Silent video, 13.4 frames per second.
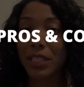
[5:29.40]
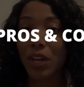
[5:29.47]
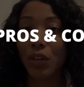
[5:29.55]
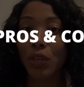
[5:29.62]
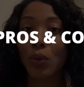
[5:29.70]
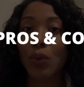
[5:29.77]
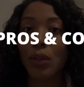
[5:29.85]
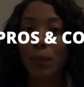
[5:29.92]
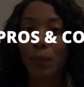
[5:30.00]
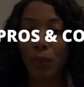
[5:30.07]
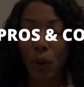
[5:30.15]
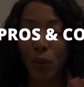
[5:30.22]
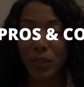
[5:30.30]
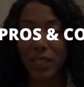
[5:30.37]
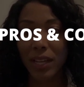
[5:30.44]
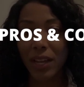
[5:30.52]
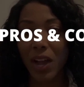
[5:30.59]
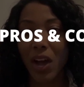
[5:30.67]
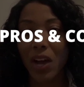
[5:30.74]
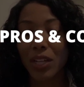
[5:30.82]
tell you the pros and
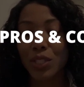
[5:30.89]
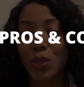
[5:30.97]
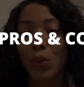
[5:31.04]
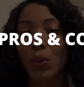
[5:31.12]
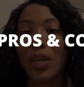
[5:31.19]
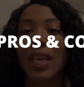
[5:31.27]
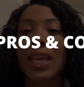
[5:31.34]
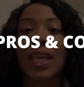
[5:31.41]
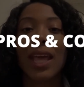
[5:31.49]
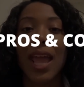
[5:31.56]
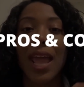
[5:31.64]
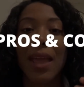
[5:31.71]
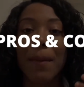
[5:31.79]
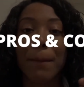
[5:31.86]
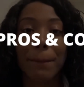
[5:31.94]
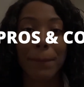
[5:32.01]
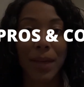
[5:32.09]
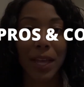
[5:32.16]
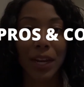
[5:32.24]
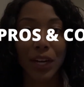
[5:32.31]
cons so you can get a
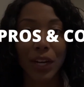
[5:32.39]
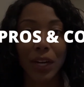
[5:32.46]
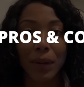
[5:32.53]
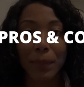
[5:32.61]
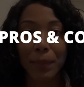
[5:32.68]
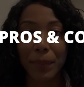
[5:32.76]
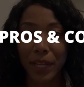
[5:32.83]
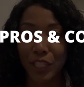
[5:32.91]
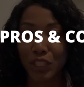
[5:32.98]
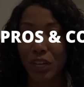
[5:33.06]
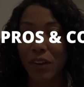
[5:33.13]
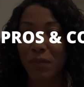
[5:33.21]
better picture